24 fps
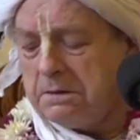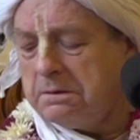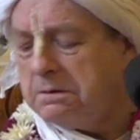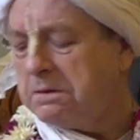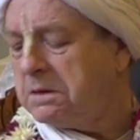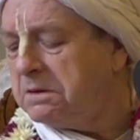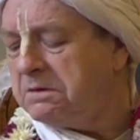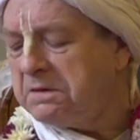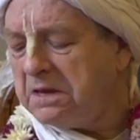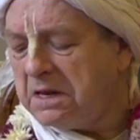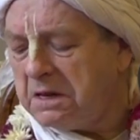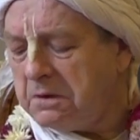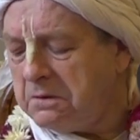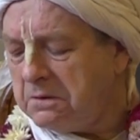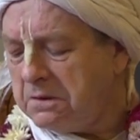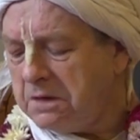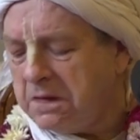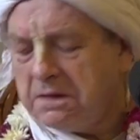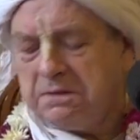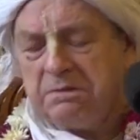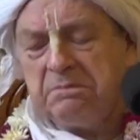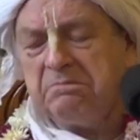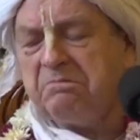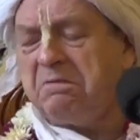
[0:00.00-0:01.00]
and they look
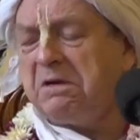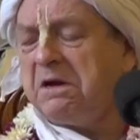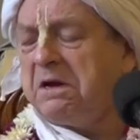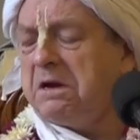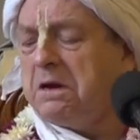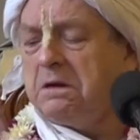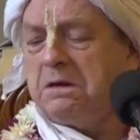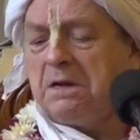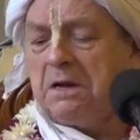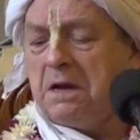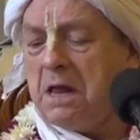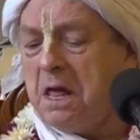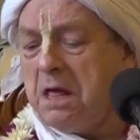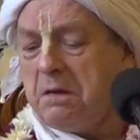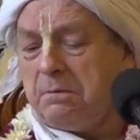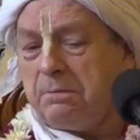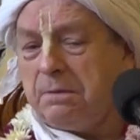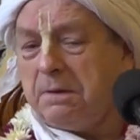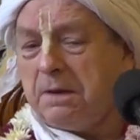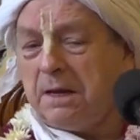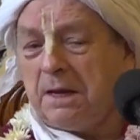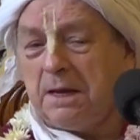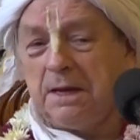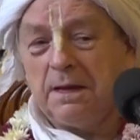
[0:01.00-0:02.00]
very
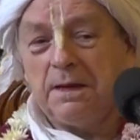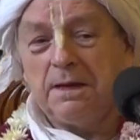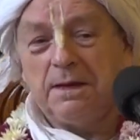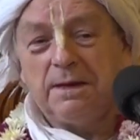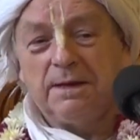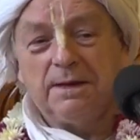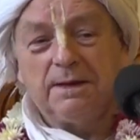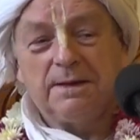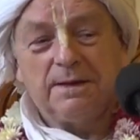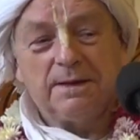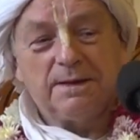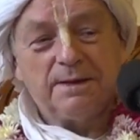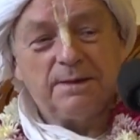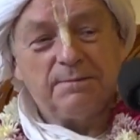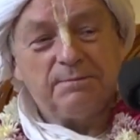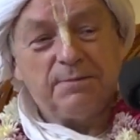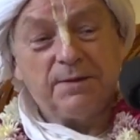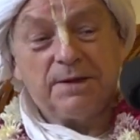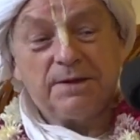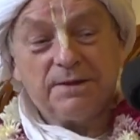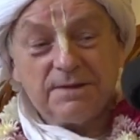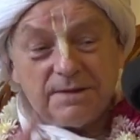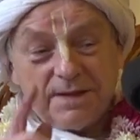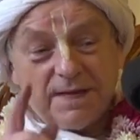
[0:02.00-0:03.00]
unhappy.
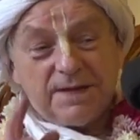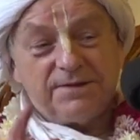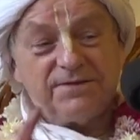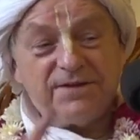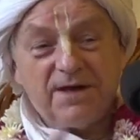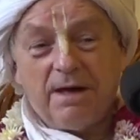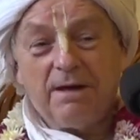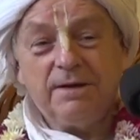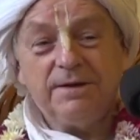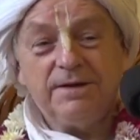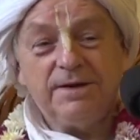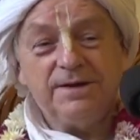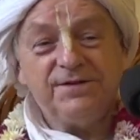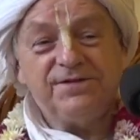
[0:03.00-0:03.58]
But the sadhana